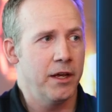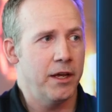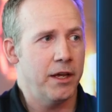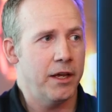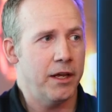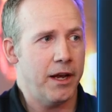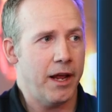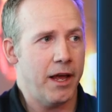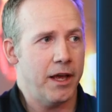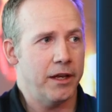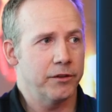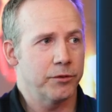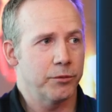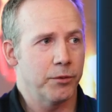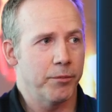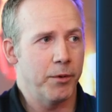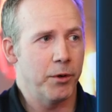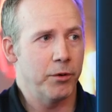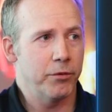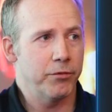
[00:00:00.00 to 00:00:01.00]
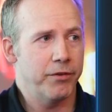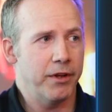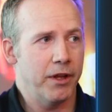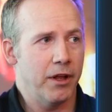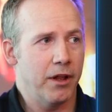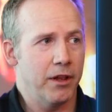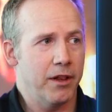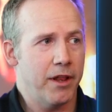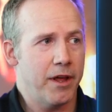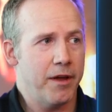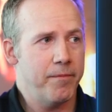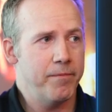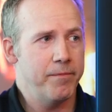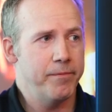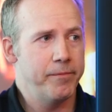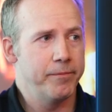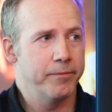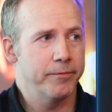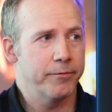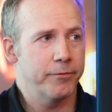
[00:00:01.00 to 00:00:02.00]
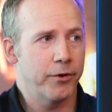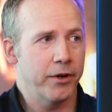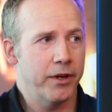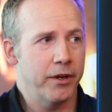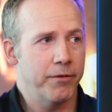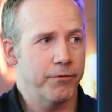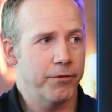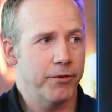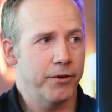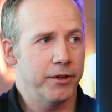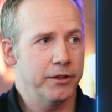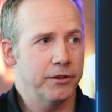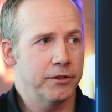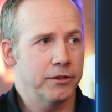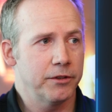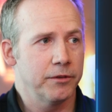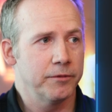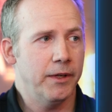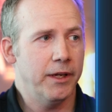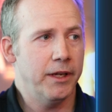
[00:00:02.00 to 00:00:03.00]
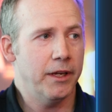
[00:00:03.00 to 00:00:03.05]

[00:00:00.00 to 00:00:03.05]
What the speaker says: It has remote VLM for inference.